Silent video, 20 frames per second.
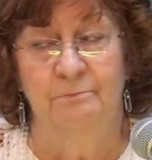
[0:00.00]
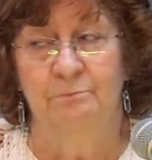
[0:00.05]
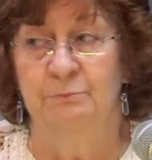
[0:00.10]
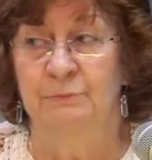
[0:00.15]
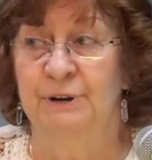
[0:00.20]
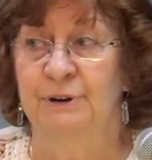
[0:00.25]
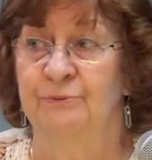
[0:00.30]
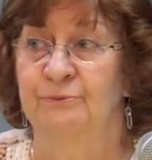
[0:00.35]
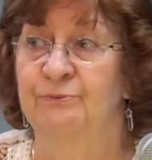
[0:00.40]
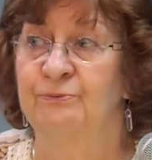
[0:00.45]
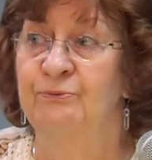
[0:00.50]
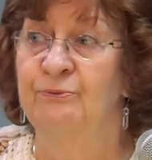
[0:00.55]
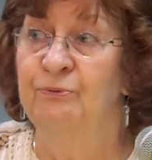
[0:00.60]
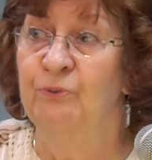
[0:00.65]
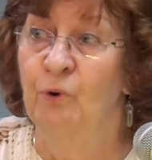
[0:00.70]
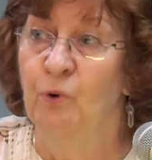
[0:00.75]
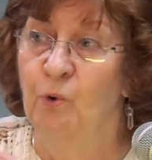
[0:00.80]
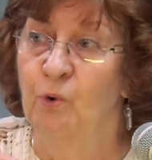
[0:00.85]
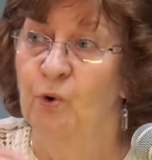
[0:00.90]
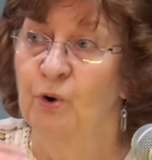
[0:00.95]

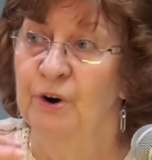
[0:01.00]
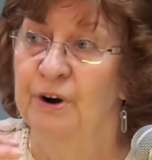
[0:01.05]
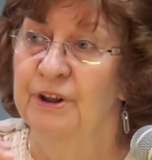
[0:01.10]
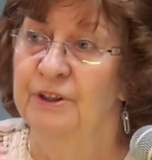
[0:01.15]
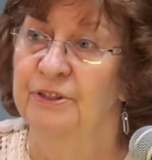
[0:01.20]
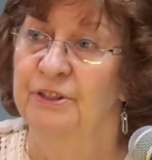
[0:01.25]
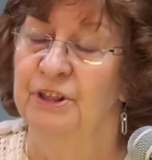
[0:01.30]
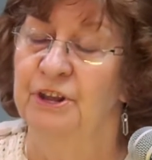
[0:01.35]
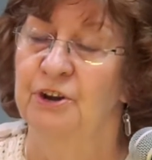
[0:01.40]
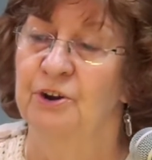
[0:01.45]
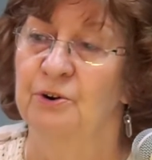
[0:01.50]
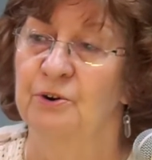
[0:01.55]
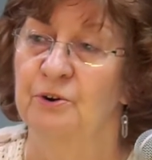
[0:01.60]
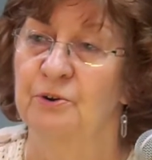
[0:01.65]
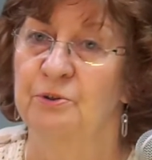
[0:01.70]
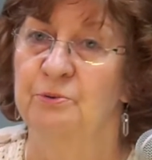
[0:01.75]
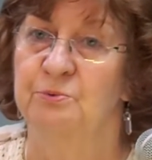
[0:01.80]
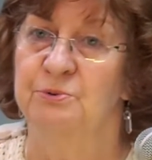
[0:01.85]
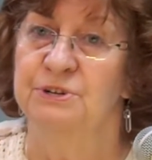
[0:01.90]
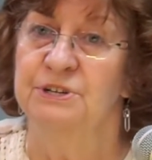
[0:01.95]
before the
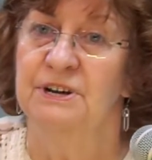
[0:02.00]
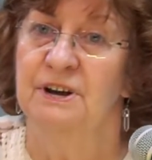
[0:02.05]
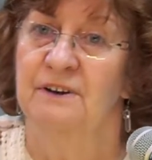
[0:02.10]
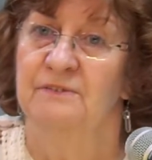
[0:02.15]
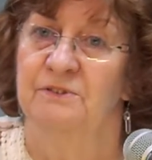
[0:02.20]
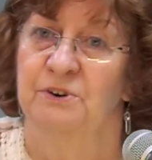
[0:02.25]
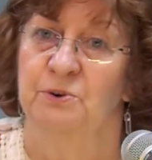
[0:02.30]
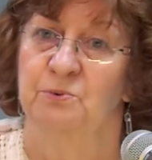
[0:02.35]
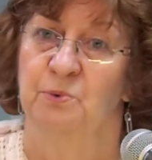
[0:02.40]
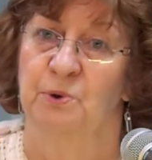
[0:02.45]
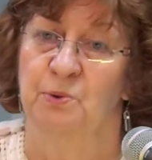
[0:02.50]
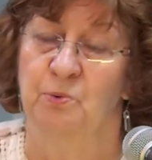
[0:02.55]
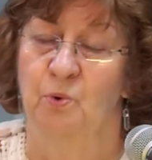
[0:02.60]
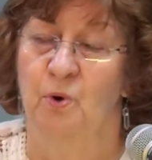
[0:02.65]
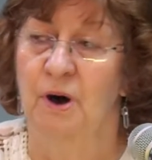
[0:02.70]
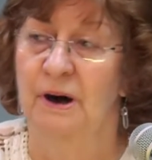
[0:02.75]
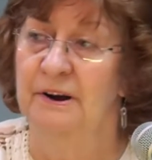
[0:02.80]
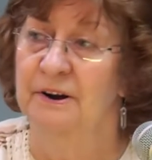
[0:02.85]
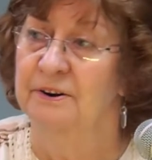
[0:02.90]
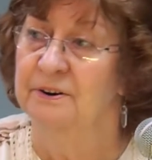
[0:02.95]
earth was covered with
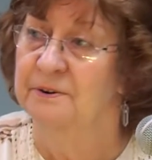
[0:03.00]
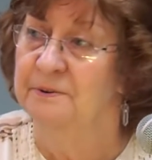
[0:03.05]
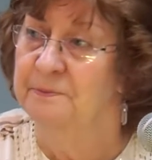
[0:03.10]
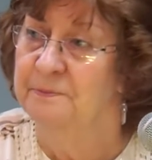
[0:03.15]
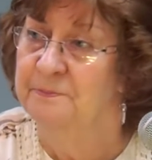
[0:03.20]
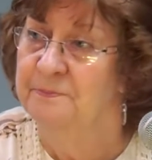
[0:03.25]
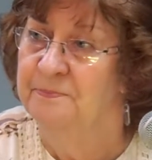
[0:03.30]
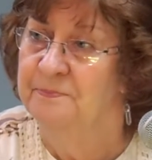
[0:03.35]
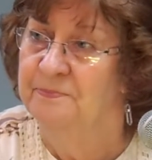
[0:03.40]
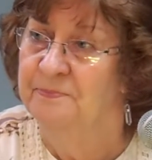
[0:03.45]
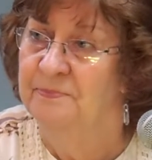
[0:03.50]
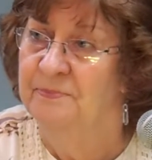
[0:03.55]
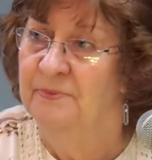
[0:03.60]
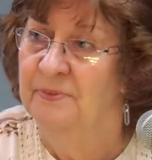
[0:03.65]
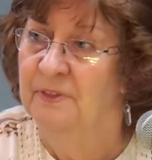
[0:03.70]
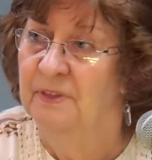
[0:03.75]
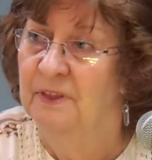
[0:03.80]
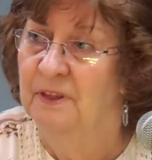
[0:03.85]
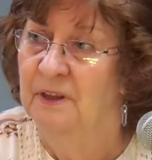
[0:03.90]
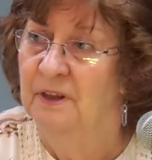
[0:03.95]
water.
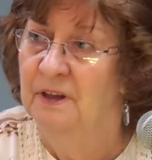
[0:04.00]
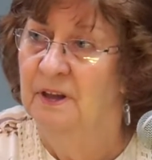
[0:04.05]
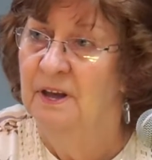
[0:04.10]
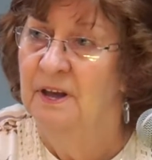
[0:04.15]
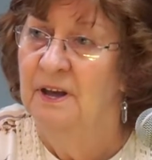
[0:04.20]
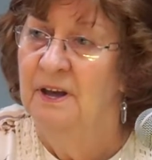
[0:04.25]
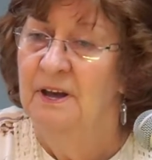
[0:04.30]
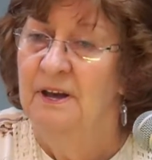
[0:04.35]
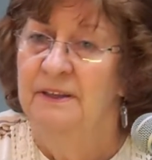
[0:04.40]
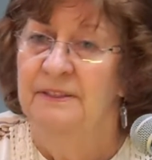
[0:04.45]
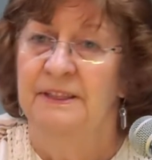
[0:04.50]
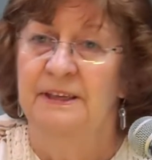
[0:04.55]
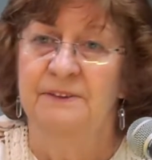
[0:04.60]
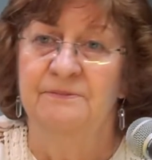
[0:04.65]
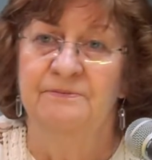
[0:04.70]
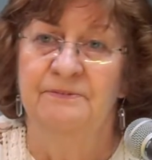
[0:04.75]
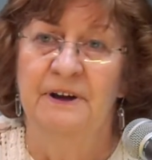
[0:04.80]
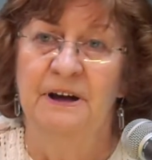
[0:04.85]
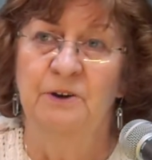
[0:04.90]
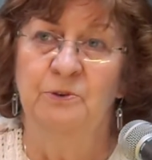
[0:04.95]
They
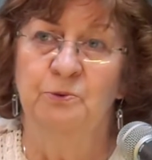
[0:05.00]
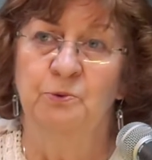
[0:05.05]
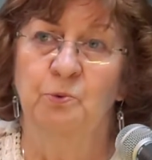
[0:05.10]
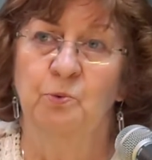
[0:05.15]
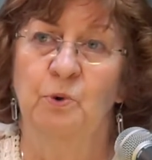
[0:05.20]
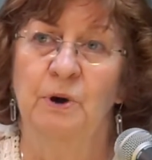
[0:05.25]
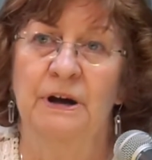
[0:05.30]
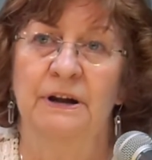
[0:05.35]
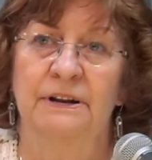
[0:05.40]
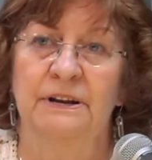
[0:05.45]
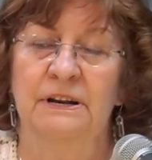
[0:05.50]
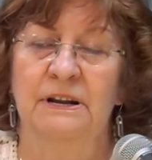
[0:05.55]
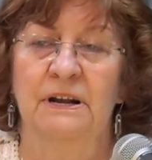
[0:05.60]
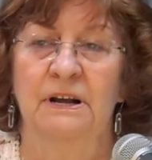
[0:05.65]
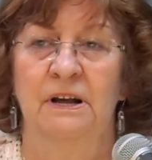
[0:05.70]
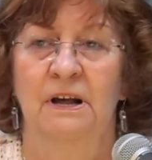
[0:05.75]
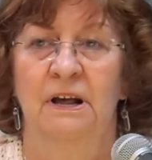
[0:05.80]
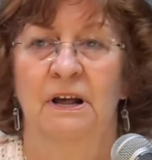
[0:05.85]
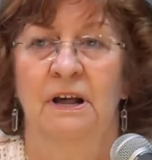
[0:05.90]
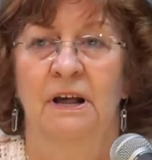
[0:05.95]
found one
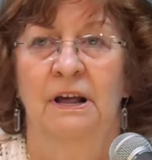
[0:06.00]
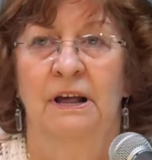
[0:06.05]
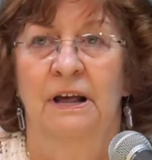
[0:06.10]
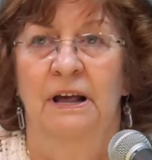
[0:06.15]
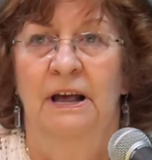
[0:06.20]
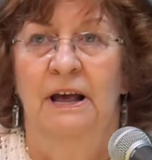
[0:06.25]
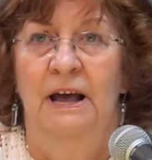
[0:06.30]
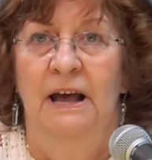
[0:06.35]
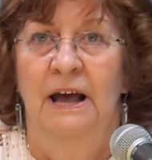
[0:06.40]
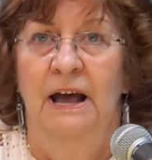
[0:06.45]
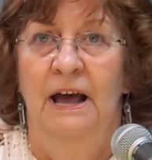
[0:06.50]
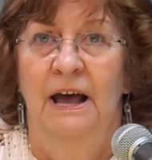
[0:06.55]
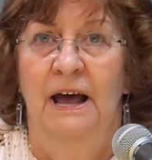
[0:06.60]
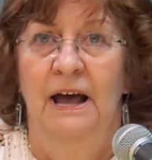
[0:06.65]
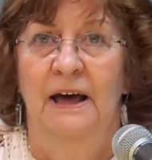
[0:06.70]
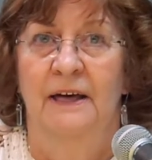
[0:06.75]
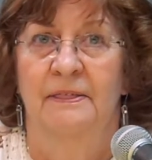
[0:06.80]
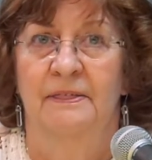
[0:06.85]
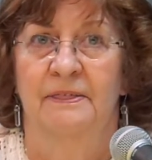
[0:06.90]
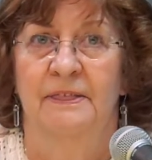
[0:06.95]

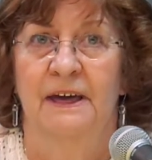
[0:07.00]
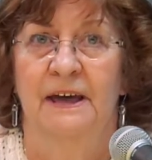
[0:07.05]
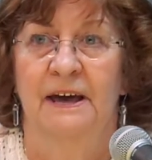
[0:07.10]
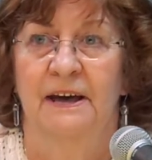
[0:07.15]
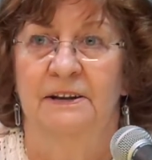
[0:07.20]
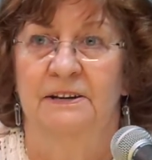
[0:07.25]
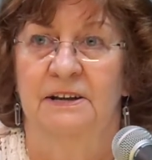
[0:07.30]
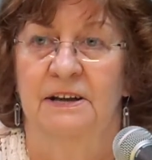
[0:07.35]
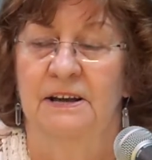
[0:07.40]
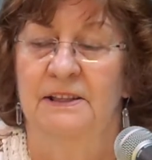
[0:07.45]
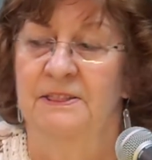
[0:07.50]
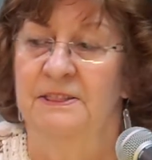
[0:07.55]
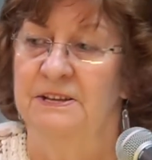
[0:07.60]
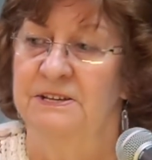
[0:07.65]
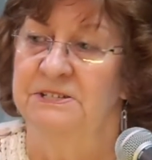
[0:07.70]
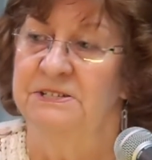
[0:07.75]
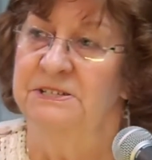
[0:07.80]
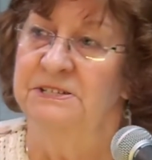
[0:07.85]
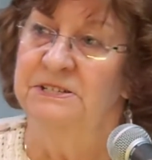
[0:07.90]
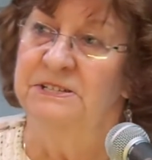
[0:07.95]
that the
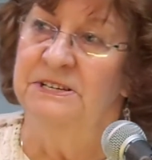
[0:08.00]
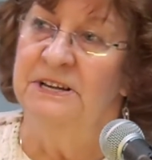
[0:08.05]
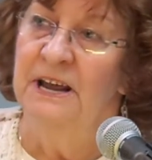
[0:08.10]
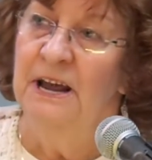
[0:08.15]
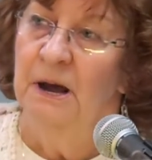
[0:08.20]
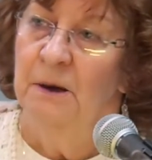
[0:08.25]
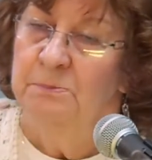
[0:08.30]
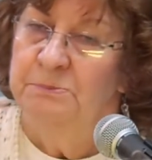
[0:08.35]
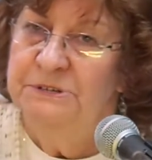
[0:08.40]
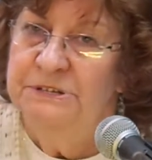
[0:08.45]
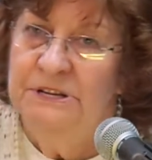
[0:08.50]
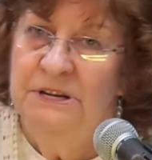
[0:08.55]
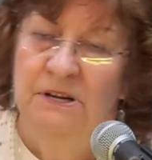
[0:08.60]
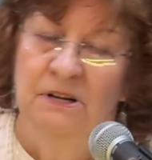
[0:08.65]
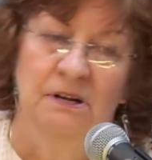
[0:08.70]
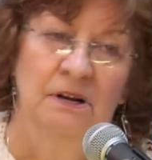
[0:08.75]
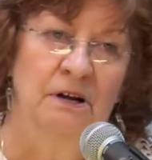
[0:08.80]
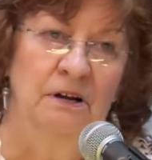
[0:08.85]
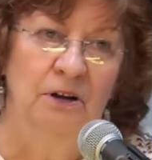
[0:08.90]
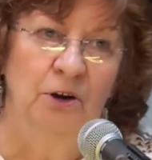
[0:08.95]
steps
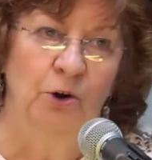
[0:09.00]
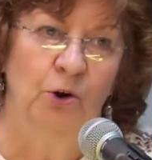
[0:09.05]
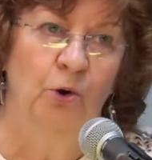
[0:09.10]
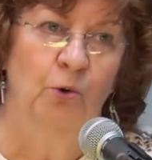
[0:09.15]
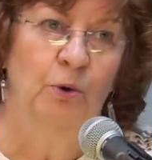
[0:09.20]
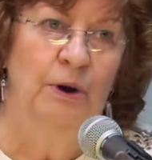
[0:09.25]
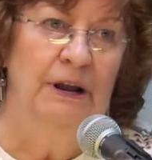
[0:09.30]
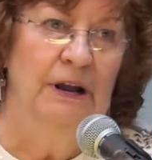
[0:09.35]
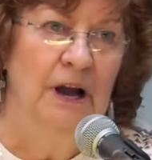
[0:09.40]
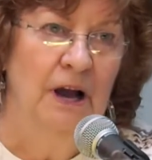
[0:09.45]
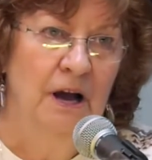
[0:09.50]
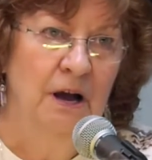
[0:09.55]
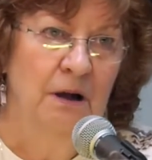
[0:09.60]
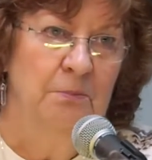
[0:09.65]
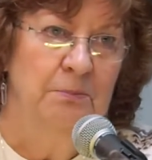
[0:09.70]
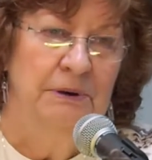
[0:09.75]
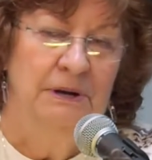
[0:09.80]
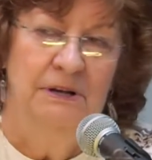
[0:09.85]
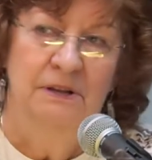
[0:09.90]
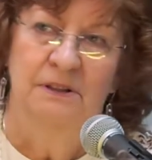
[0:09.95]
going
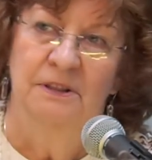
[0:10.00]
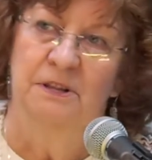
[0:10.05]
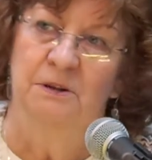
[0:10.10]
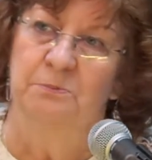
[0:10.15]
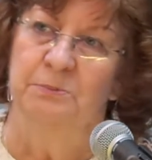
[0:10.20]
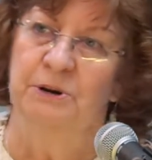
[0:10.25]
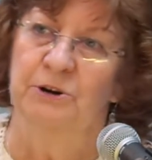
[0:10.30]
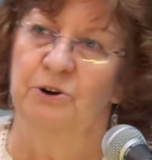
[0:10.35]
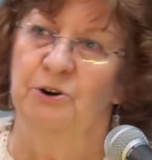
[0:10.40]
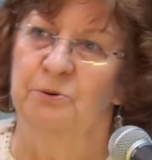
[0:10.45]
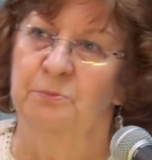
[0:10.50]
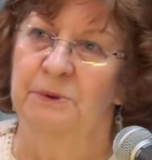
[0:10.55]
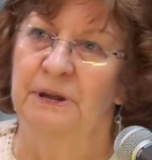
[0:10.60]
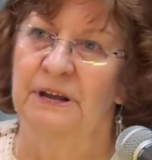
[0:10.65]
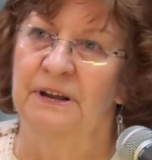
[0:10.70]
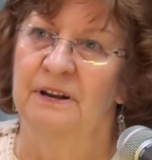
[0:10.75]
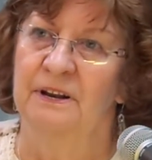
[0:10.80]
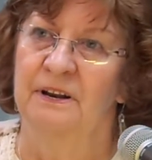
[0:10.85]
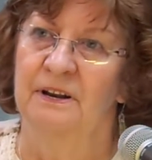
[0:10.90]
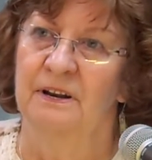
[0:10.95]
up the
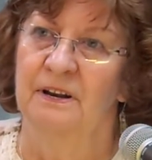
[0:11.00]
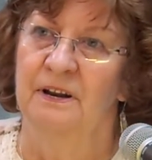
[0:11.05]
pyramid